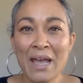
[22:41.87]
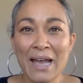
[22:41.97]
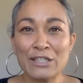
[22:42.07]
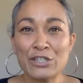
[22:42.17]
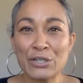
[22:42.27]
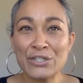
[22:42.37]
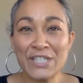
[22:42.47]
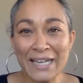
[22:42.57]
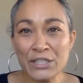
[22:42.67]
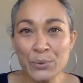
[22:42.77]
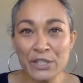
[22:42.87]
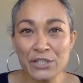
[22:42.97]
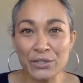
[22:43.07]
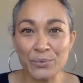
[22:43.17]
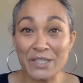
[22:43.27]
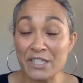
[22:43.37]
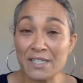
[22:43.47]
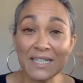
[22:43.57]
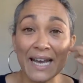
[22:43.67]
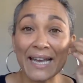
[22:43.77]
And so day 22, which is
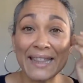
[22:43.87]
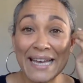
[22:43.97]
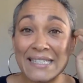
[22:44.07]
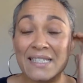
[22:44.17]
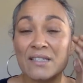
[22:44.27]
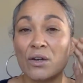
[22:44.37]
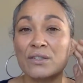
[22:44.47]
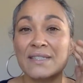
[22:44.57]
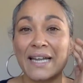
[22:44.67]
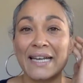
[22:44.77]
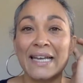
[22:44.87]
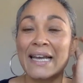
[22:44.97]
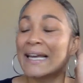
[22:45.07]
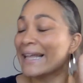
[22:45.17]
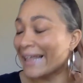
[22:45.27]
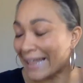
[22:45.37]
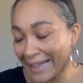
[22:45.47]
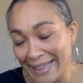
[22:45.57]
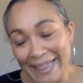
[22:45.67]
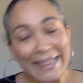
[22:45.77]
today, that's the song study.
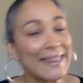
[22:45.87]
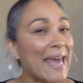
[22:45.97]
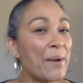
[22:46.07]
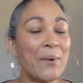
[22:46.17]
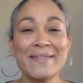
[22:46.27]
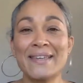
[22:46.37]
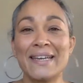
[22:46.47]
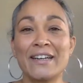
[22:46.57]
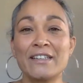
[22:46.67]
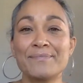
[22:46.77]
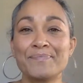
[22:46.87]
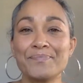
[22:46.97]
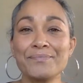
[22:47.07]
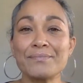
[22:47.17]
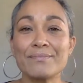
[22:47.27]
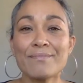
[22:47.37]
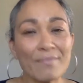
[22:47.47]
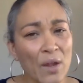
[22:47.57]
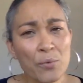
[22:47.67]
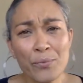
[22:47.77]
That one there
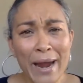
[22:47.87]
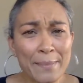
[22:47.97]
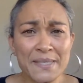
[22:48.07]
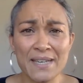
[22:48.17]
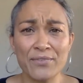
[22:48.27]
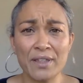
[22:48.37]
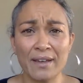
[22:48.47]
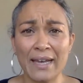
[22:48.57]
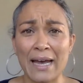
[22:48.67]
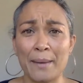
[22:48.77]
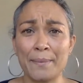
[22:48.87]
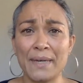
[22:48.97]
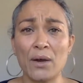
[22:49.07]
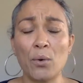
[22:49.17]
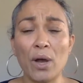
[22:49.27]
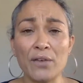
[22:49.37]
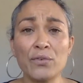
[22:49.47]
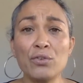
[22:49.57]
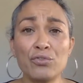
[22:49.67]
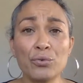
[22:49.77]
wraps everything up. Now,
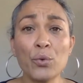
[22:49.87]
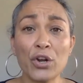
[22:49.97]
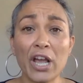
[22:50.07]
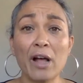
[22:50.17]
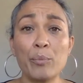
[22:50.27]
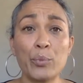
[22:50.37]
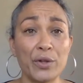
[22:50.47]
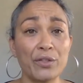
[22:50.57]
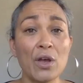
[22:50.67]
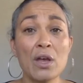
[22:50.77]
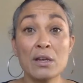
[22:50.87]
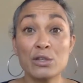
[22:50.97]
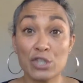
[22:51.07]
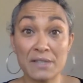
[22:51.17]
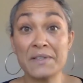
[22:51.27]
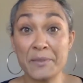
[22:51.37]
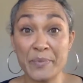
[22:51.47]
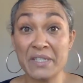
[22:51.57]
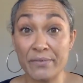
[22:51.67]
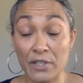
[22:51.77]
if you do want help with just
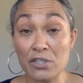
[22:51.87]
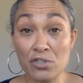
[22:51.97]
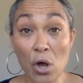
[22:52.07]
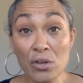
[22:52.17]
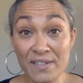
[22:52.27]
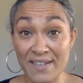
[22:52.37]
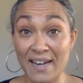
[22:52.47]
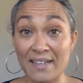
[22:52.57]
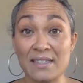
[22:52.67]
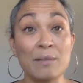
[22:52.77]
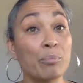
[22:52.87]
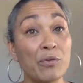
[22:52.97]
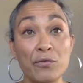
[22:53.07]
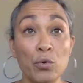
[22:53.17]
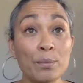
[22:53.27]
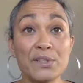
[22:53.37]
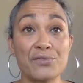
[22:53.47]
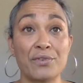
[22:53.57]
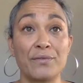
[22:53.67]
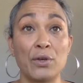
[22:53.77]
specific song studies and
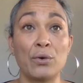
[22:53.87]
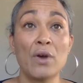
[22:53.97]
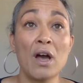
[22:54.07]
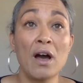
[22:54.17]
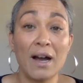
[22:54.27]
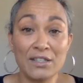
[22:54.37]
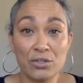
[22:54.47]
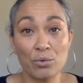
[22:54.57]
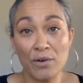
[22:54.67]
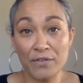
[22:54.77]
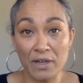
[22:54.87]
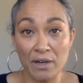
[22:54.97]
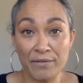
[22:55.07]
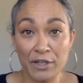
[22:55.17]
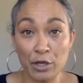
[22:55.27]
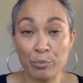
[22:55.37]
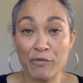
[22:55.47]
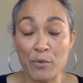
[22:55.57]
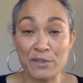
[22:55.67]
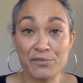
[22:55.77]
performance review, I do offer a video
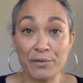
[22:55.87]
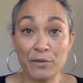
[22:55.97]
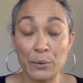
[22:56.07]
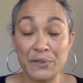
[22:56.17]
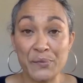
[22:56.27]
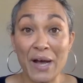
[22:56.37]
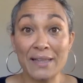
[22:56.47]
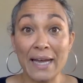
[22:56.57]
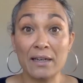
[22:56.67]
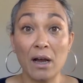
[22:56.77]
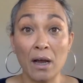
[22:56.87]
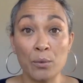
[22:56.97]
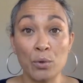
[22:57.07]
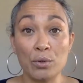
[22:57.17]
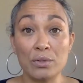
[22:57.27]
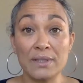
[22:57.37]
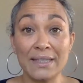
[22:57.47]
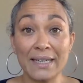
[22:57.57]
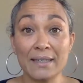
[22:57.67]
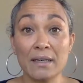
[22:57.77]
performance review as well, and I will
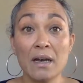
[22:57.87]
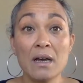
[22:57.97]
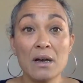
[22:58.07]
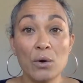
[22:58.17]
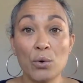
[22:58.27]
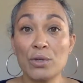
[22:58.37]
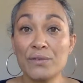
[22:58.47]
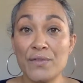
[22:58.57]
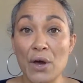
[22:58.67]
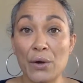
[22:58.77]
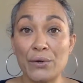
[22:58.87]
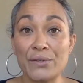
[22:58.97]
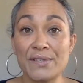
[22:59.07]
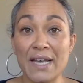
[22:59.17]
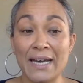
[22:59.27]
link all of those.